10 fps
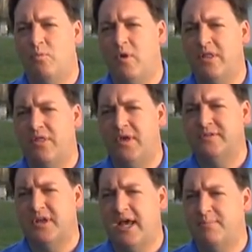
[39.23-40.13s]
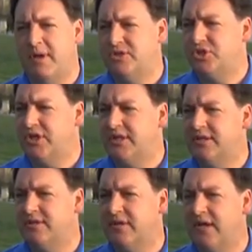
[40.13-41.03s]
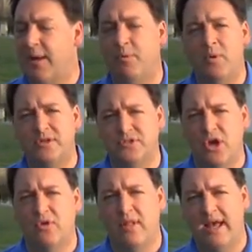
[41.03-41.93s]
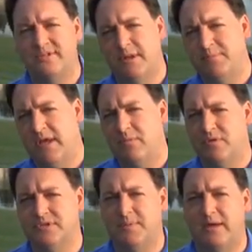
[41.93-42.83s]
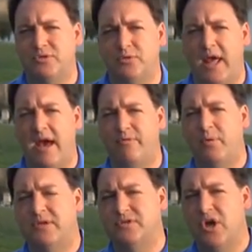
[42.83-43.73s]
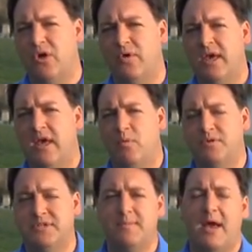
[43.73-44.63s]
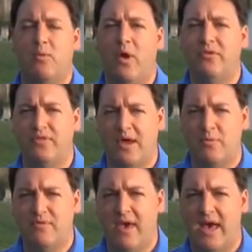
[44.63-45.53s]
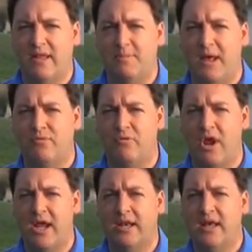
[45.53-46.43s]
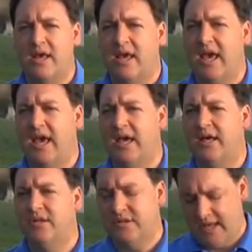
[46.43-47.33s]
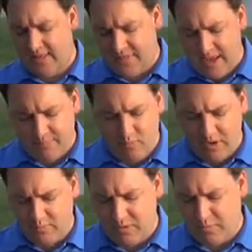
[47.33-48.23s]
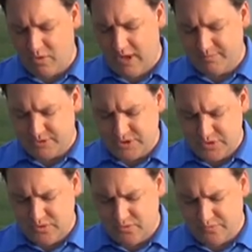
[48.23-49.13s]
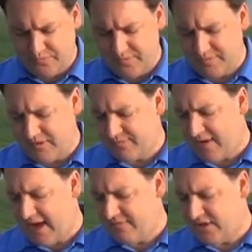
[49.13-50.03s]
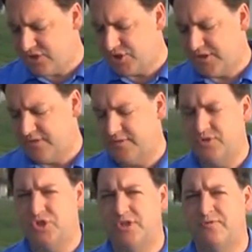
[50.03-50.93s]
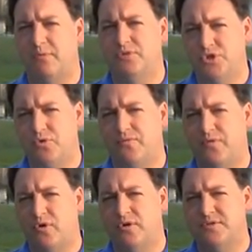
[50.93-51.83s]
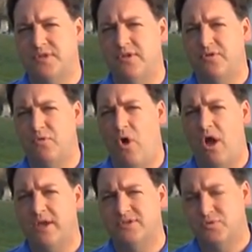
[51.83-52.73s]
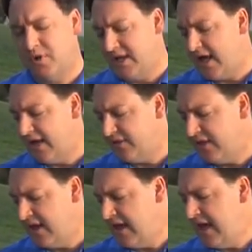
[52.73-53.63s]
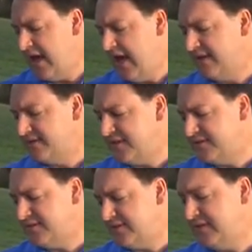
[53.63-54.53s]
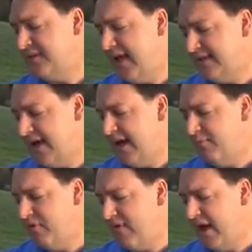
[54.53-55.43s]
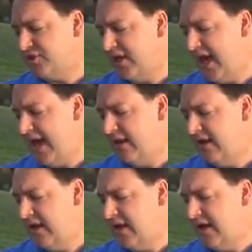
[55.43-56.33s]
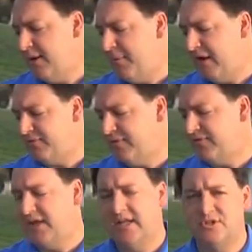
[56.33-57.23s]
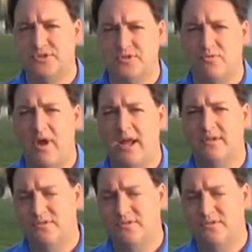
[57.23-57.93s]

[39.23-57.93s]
One of the things that I had mentioned a couple weeks ago, last update was about 2.5 weeks ago, was the amount of weather that we've had, the amount of rain. And at that point we were up to 55 inches just from June 1st through August 29th. And since that time we've actually had about 15 inches of rain.